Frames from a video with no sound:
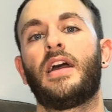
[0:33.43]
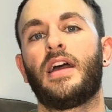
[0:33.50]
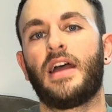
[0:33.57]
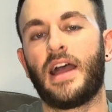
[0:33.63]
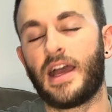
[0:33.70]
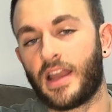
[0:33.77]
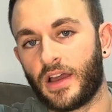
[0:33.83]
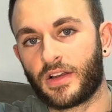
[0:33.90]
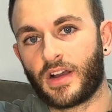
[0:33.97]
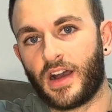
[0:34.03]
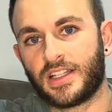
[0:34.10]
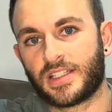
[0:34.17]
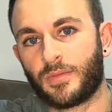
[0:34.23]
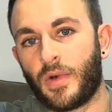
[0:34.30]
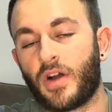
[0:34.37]
Hello
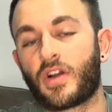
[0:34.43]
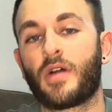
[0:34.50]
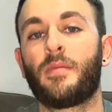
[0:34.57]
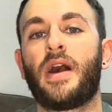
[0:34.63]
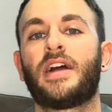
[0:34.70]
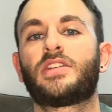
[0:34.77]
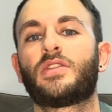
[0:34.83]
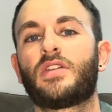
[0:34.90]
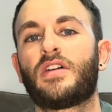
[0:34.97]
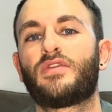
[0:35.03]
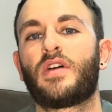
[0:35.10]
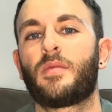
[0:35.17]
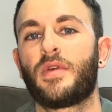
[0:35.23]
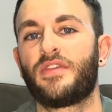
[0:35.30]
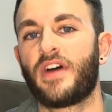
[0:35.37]
guys and welcome back to another
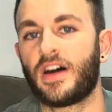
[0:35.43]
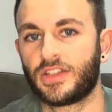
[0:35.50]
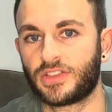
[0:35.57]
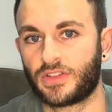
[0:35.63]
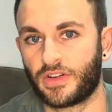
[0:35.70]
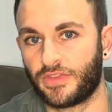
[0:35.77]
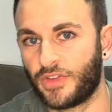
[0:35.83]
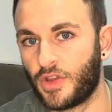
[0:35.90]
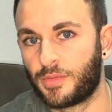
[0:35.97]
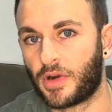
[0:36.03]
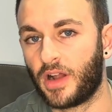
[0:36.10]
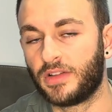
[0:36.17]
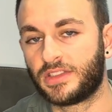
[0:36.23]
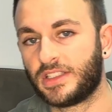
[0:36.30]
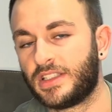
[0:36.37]
one with us, the Review
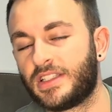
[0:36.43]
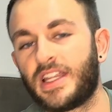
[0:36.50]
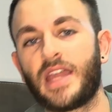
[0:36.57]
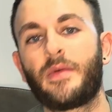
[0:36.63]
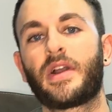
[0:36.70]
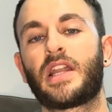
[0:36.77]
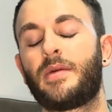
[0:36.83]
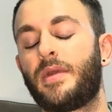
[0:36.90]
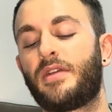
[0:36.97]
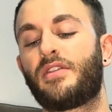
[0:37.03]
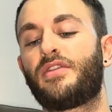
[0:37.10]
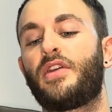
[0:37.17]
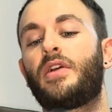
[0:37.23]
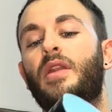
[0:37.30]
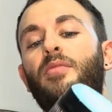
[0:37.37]
Bros, and today we're going to be
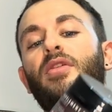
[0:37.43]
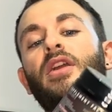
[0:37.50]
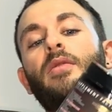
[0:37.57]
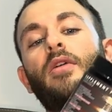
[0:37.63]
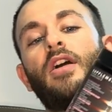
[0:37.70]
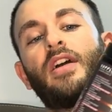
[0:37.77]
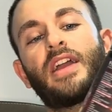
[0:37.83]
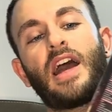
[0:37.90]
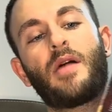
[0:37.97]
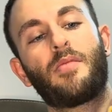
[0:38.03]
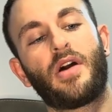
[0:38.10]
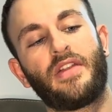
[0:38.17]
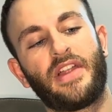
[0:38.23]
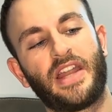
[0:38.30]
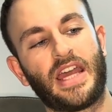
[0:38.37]
reviewing a pre-workout
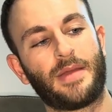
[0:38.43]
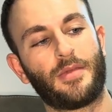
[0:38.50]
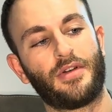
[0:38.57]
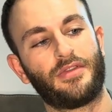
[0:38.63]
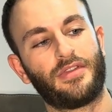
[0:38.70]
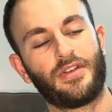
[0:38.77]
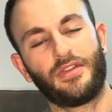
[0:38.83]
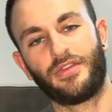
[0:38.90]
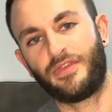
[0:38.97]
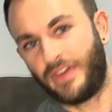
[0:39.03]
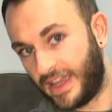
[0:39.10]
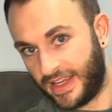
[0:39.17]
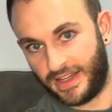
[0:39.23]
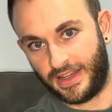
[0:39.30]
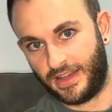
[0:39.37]
by the name of
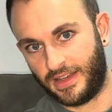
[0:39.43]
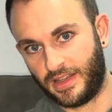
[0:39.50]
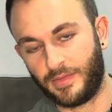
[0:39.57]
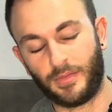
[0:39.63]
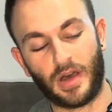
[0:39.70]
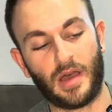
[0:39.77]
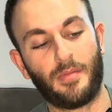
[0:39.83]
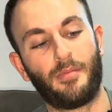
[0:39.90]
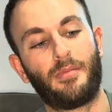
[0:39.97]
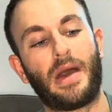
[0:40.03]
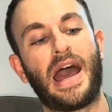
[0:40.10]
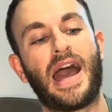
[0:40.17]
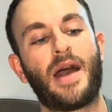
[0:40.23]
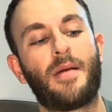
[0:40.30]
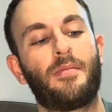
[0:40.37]
Fiend by
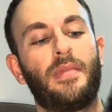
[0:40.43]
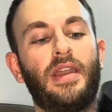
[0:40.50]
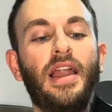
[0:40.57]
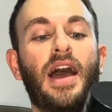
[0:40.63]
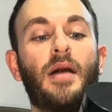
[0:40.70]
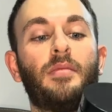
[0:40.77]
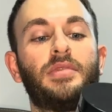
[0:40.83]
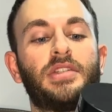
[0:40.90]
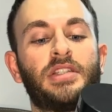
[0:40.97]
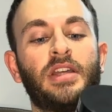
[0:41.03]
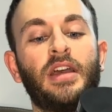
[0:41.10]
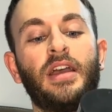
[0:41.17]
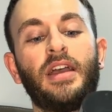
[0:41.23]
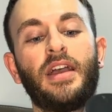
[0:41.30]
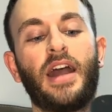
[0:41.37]
Labz,
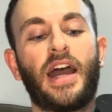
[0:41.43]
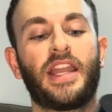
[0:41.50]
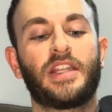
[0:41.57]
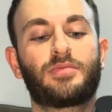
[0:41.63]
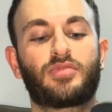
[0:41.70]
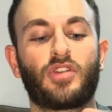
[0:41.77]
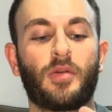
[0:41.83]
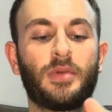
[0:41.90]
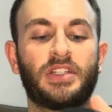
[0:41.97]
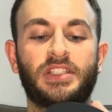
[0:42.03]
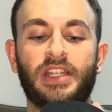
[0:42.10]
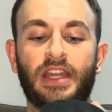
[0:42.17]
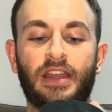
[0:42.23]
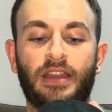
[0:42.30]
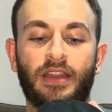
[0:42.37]
and it's
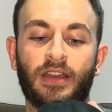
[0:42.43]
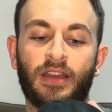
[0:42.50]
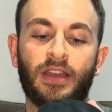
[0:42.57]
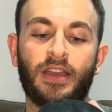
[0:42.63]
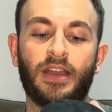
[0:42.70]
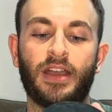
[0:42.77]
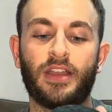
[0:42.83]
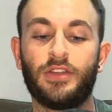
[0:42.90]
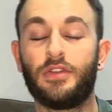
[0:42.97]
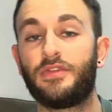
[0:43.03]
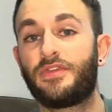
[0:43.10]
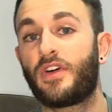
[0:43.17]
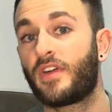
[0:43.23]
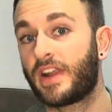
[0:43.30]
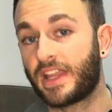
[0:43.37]
promising
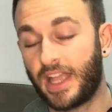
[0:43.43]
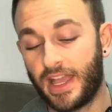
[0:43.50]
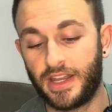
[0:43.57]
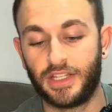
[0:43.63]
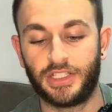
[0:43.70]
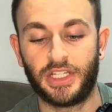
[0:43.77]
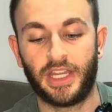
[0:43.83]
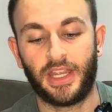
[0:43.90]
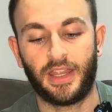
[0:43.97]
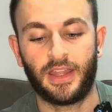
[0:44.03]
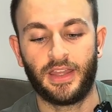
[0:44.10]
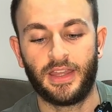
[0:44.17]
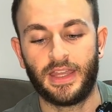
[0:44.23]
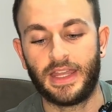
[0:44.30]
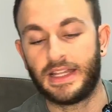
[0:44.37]
euphoric energy,
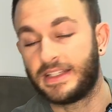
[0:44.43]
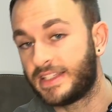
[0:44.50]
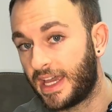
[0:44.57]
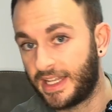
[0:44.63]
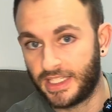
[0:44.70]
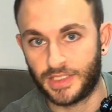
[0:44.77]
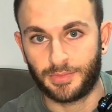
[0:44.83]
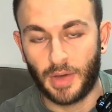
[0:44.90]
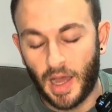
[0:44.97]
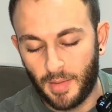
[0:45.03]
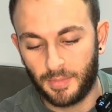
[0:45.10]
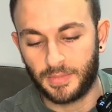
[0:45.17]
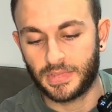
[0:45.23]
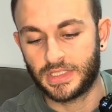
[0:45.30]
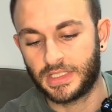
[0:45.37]
intense
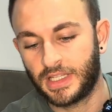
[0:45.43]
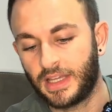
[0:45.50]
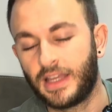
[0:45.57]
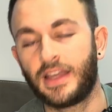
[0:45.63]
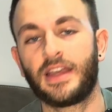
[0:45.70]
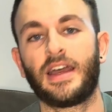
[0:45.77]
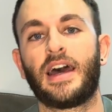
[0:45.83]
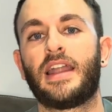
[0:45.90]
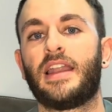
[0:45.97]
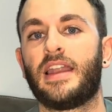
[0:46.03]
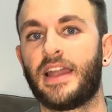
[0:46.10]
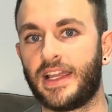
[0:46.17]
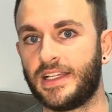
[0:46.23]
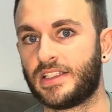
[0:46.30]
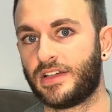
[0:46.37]
pumps and
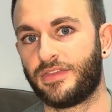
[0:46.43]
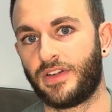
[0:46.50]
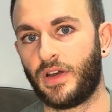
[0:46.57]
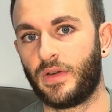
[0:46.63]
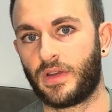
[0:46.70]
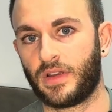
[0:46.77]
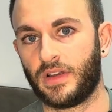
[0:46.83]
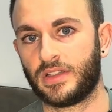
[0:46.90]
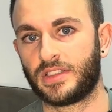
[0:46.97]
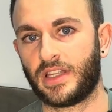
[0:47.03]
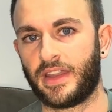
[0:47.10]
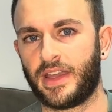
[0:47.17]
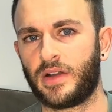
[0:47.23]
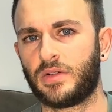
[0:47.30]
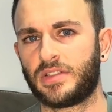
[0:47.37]
laser focus. So
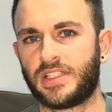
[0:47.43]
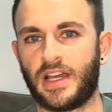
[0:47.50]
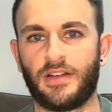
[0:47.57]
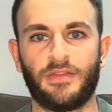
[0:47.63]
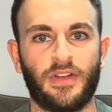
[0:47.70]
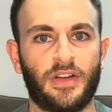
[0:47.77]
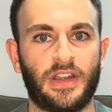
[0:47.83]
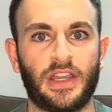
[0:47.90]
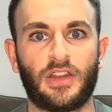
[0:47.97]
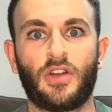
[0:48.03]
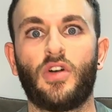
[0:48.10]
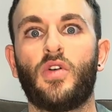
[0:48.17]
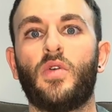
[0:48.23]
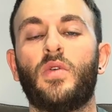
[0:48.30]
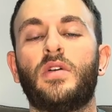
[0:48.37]
they all sound very
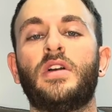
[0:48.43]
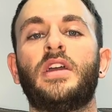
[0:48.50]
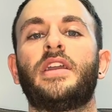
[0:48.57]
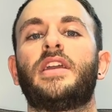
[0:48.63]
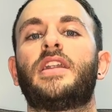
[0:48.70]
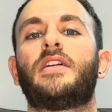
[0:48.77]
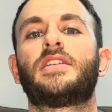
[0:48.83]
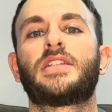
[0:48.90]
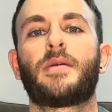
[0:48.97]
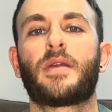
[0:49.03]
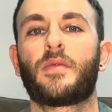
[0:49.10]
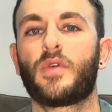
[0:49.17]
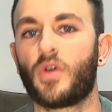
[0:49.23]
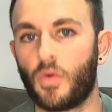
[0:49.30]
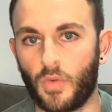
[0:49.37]
cool, you know,
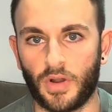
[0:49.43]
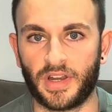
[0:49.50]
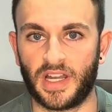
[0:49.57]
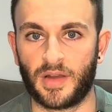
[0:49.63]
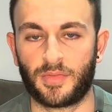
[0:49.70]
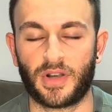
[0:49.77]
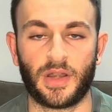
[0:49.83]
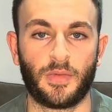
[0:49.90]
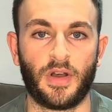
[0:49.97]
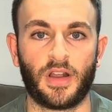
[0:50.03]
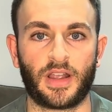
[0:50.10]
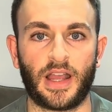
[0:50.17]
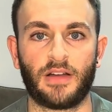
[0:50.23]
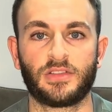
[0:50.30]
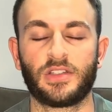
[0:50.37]
something we all want in a
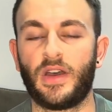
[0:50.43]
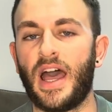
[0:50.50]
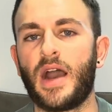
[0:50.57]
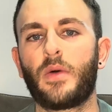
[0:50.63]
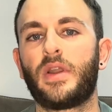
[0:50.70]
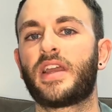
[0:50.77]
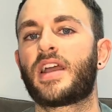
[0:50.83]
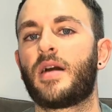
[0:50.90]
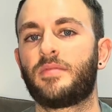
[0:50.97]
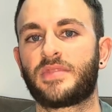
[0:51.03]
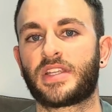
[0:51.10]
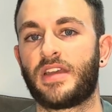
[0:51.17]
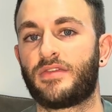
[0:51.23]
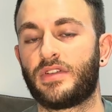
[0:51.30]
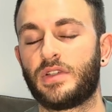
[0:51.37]
pre-workout. So how will it come
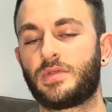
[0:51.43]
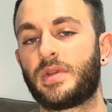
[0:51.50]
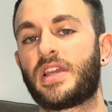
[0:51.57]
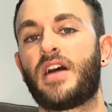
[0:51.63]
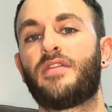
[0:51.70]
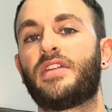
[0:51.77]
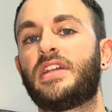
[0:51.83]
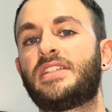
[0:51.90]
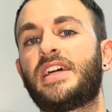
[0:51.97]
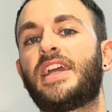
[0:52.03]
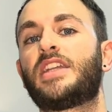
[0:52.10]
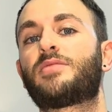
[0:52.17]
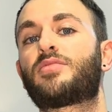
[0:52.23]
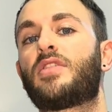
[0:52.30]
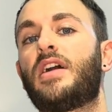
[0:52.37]
together as we cover the
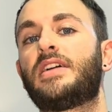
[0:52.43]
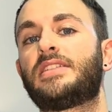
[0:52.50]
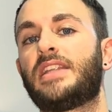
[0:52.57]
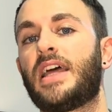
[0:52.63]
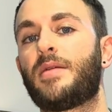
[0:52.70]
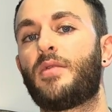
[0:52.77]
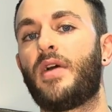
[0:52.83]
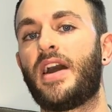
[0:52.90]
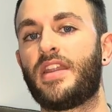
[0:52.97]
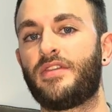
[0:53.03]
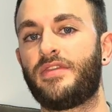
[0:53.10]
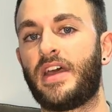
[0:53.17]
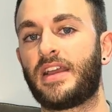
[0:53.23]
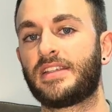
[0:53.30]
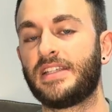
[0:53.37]
taste, price, label and
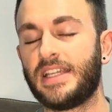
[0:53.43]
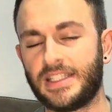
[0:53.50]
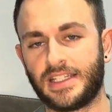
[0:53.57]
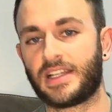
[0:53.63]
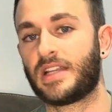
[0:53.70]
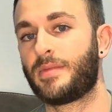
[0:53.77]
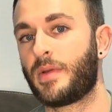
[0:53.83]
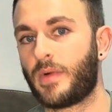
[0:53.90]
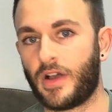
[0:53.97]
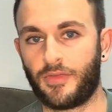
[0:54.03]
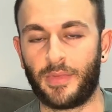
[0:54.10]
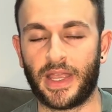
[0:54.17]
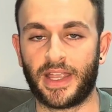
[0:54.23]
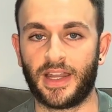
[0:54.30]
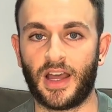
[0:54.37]
effects? Is it going to be worth
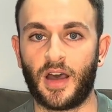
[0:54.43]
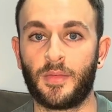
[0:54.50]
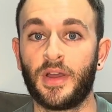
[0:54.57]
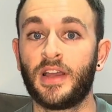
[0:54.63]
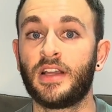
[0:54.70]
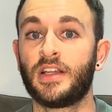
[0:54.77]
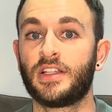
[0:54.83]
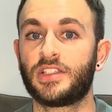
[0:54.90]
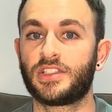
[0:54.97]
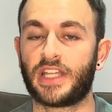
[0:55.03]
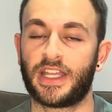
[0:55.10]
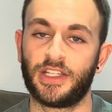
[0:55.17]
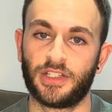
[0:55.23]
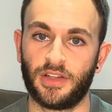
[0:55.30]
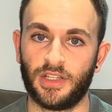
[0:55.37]
picking up?
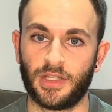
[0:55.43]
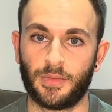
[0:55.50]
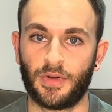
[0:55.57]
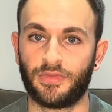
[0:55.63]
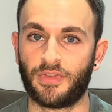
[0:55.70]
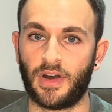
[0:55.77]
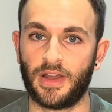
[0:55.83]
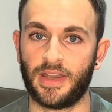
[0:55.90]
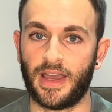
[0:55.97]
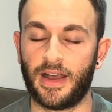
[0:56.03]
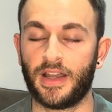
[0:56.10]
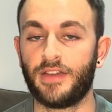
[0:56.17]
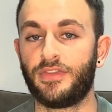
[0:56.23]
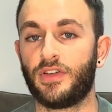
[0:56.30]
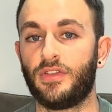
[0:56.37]
Stay tuned and we'll find out.
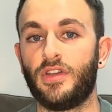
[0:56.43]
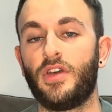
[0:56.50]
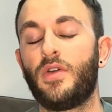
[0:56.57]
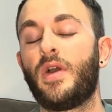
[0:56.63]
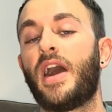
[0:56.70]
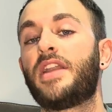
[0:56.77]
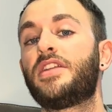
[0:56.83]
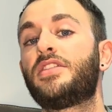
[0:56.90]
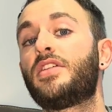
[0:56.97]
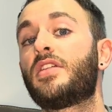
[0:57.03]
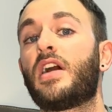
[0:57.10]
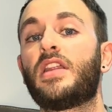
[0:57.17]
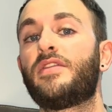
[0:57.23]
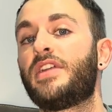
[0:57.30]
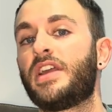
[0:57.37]
And if you're new and you do
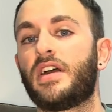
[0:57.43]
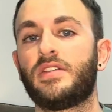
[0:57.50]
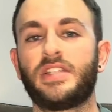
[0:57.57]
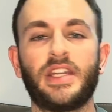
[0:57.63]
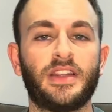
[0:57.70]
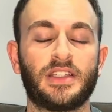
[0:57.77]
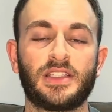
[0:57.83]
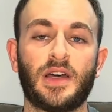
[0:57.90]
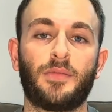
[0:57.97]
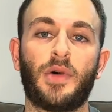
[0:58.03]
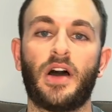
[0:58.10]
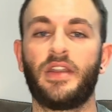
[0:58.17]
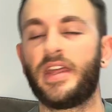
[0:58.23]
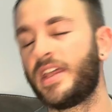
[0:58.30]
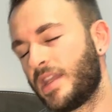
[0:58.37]
like the videos, hit the sub
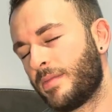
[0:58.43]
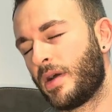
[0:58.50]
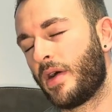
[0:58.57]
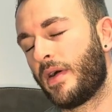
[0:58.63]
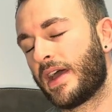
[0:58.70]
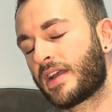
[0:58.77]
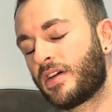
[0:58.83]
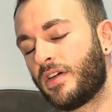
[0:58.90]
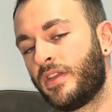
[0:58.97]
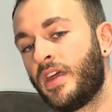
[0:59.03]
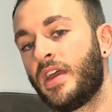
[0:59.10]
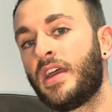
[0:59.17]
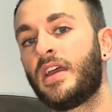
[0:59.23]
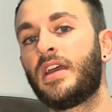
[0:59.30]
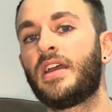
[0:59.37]
button, hit the bell icon.
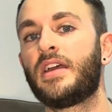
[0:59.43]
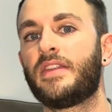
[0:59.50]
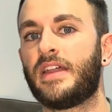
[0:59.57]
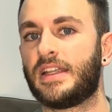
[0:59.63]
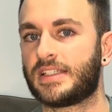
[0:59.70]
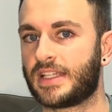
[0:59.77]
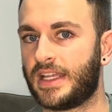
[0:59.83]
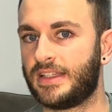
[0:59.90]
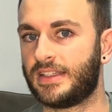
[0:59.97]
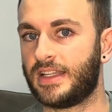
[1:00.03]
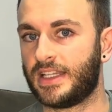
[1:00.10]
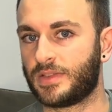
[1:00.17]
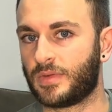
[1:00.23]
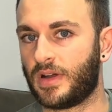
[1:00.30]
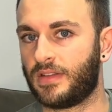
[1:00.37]
Let's get into
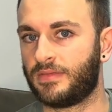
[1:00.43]
this one.